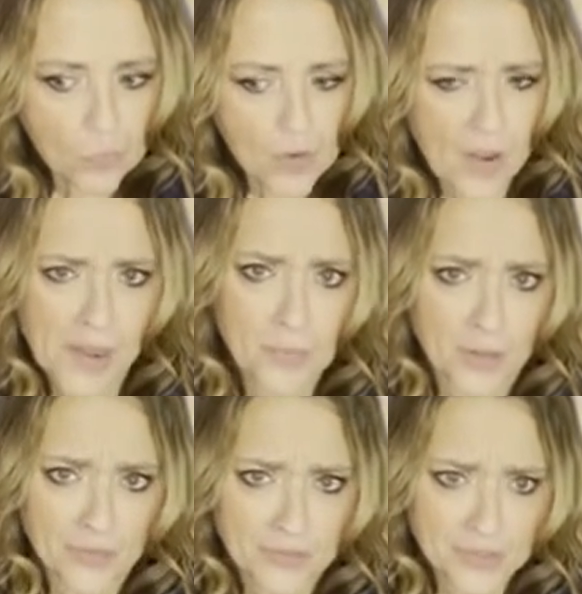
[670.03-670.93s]
I had
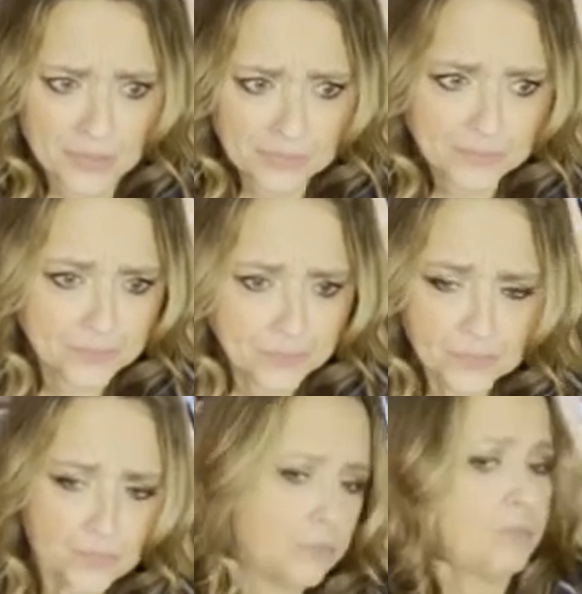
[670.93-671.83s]
breakfast,
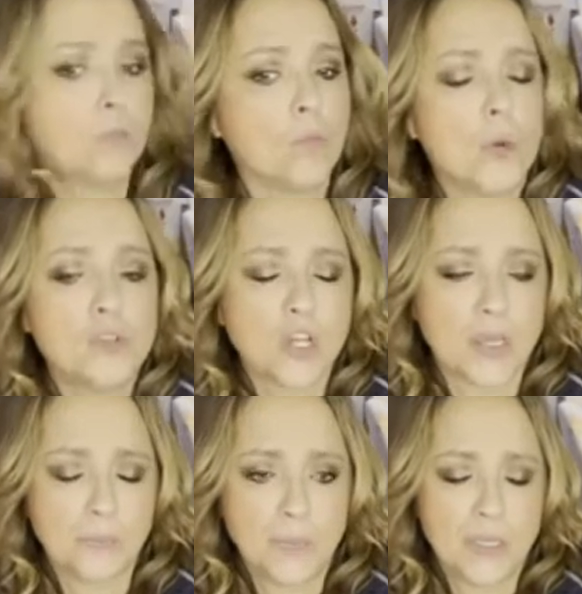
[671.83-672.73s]
which I
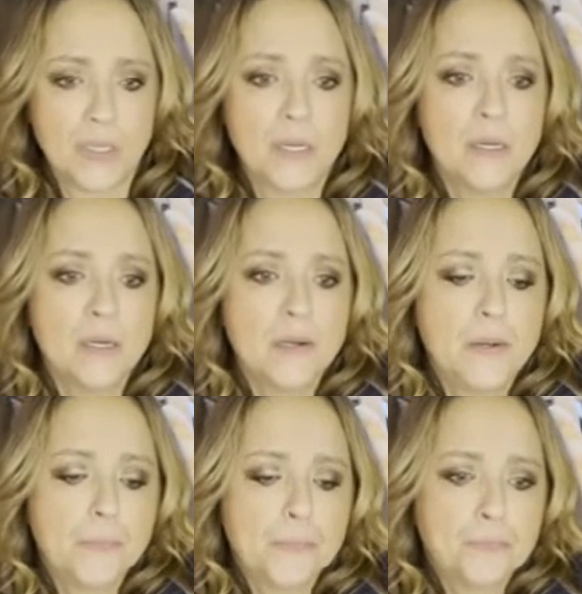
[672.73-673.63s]
had made
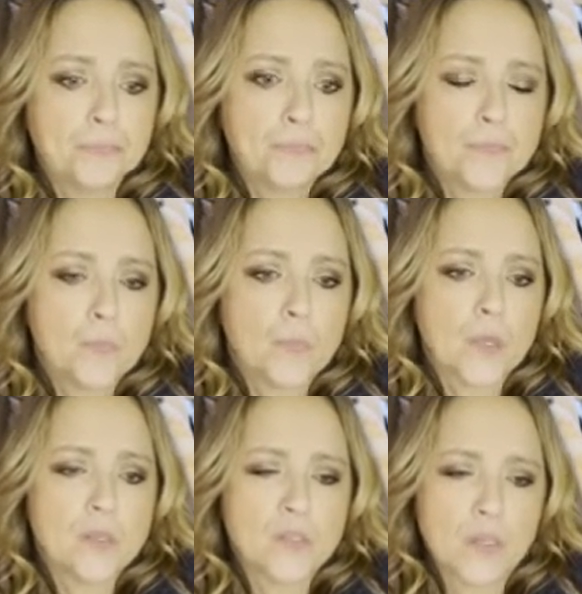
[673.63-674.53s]

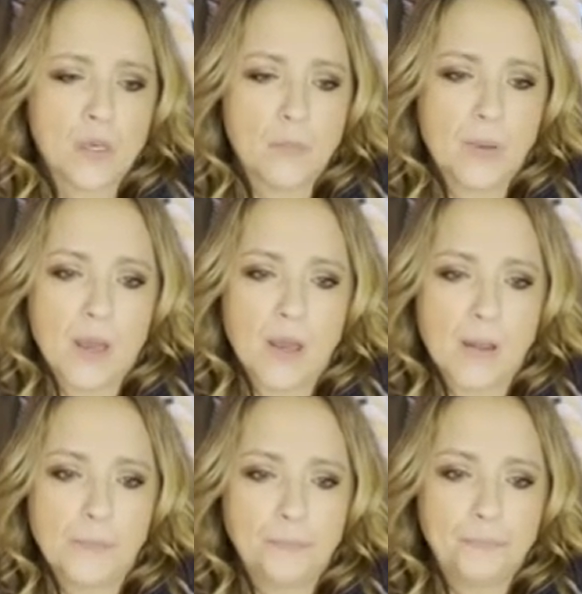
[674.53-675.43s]

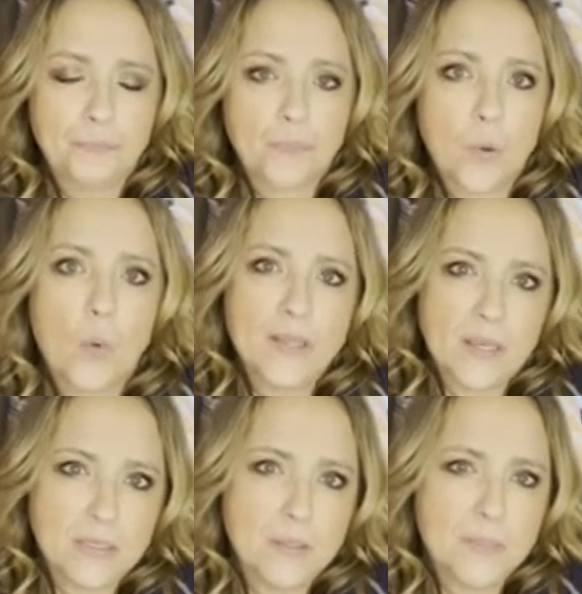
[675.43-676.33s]
some white
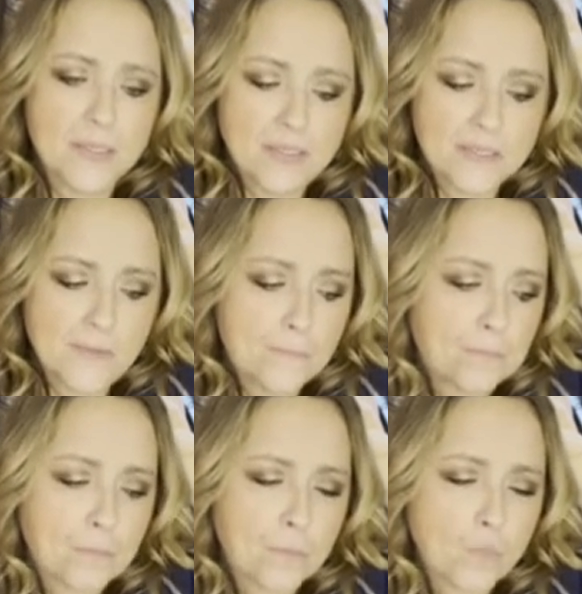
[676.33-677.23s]
kidney beans
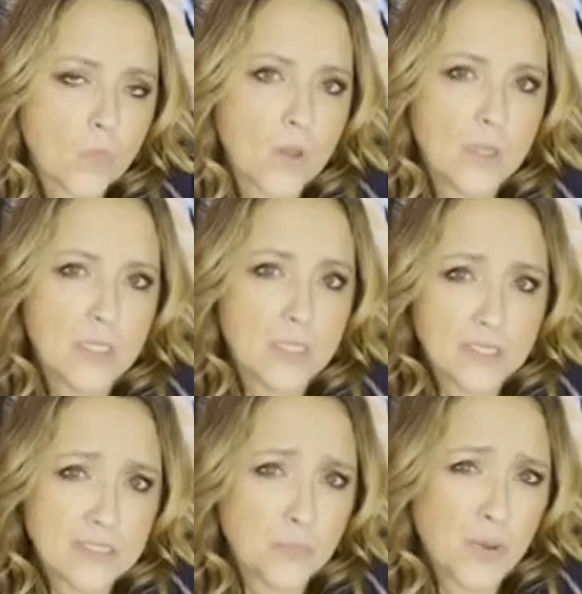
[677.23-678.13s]
in the
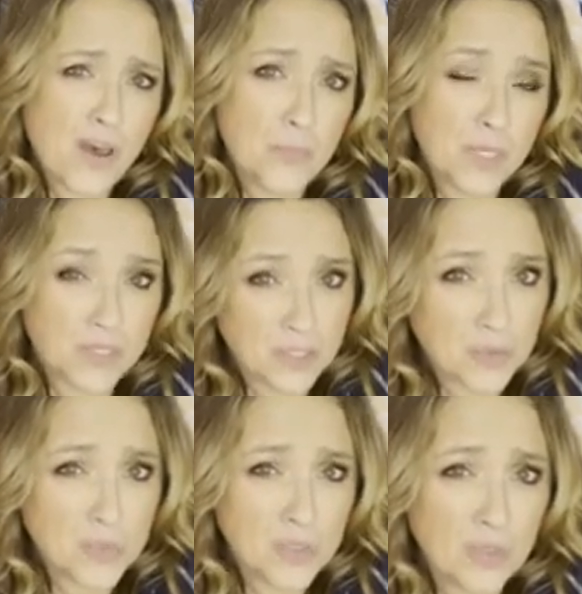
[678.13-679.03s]
Instant Pot, but I cooked
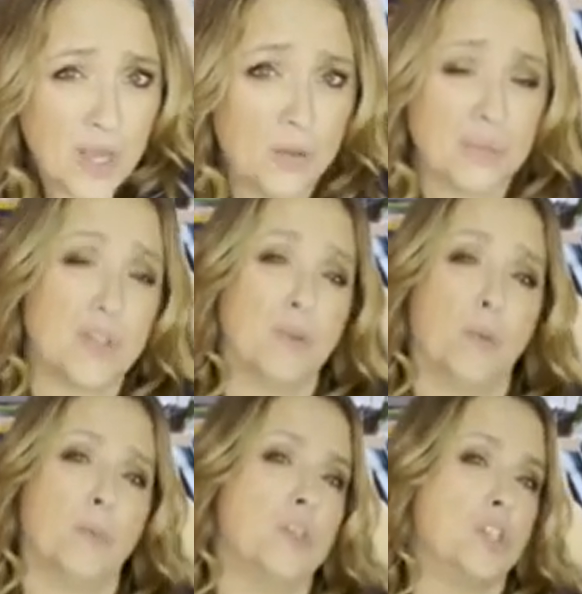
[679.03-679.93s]
them too long, so they
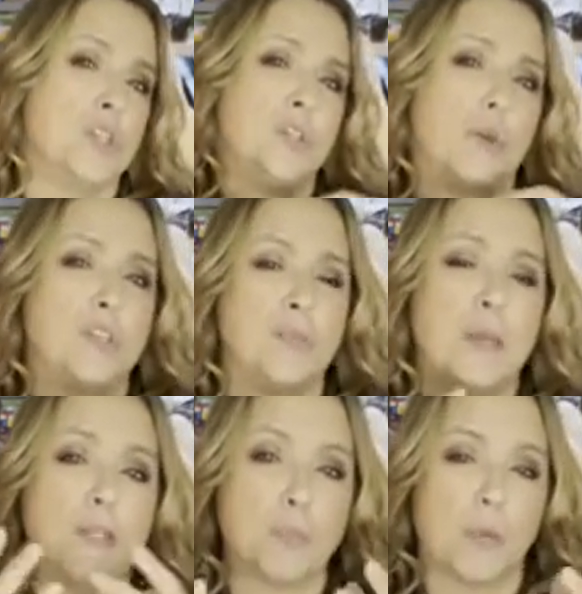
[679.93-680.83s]
were mushy, so I just
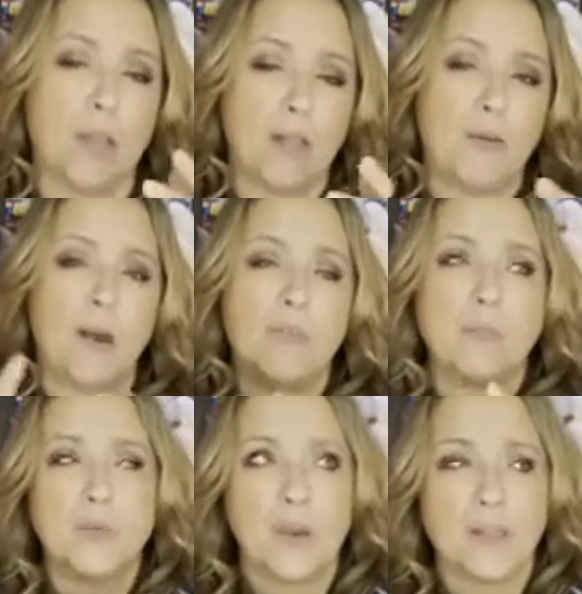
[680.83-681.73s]
made a spread out of them,
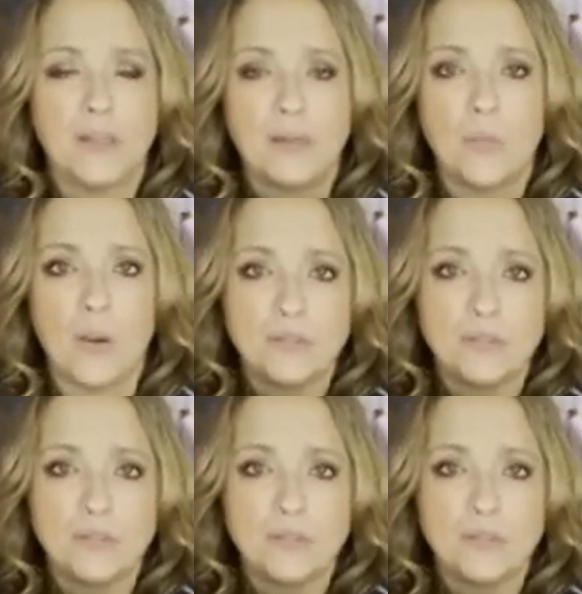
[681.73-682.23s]
so I had that on rice